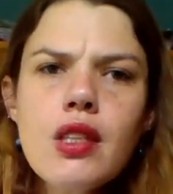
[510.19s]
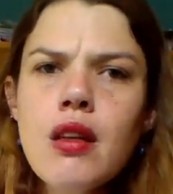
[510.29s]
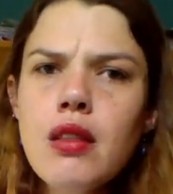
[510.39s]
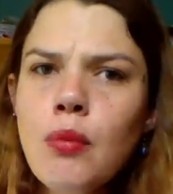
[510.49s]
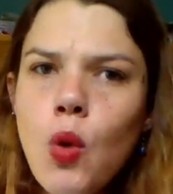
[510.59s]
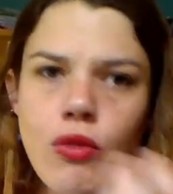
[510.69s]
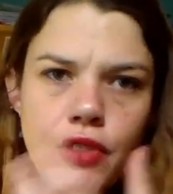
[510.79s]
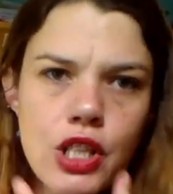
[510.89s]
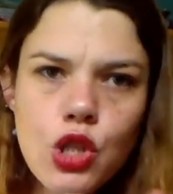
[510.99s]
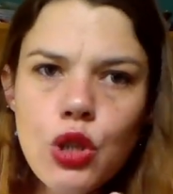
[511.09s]
the more
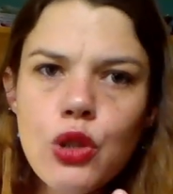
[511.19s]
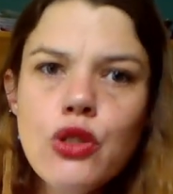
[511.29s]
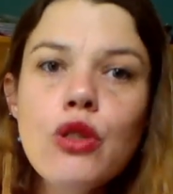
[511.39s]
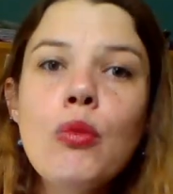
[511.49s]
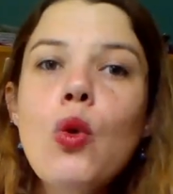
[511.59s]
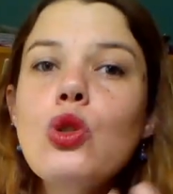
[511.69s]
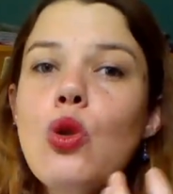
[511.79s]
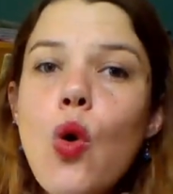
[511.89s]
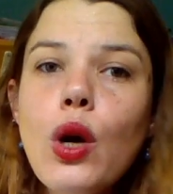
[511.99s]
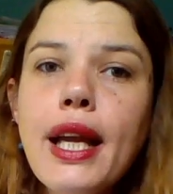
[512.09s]
visuals, the more
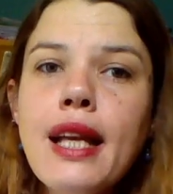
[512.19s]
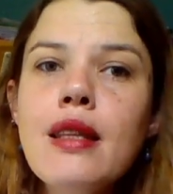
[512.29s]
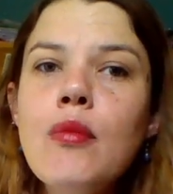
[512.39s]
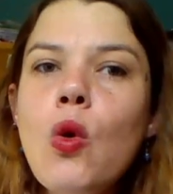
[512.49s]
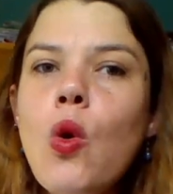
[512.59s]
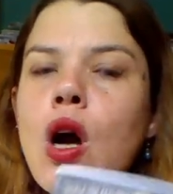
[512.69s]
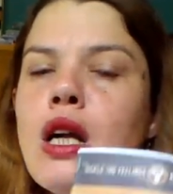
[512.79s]
talking, the more